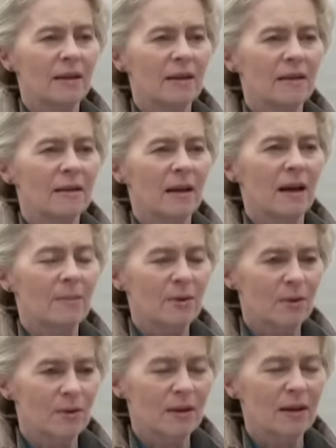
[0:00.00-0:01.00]
is
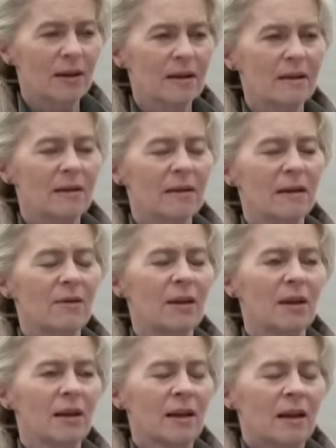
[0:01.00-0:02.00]
absolutely
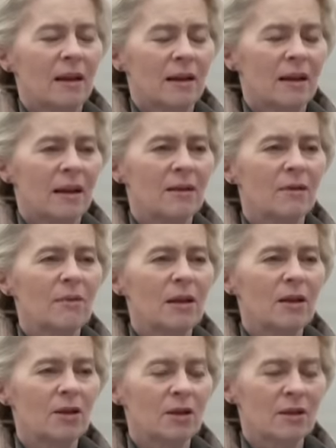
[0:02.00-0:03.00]
necessary that the
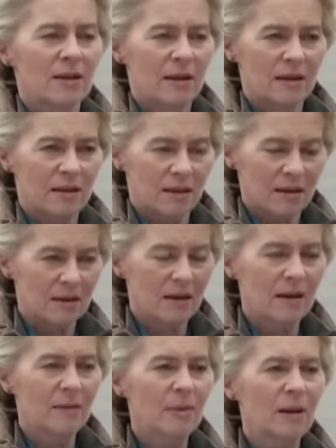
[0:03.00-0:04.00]
region stays
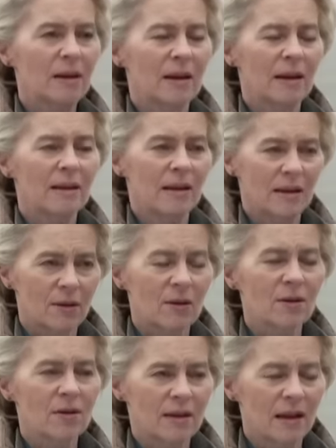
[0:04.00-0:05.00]
stable and that
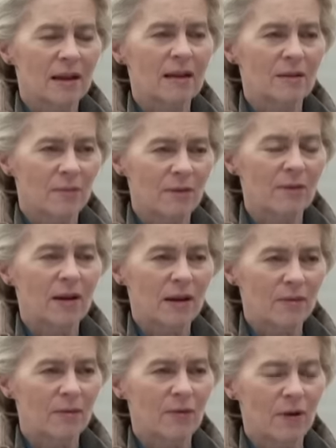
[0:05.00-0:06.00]
all sides
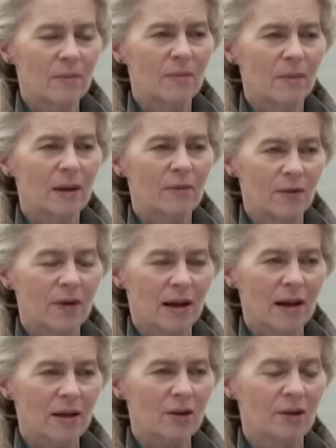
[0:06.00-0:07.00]
refrain from
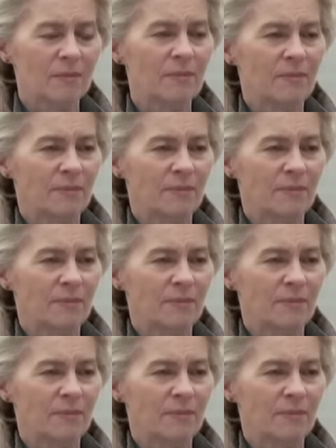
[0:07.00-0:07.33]
further action.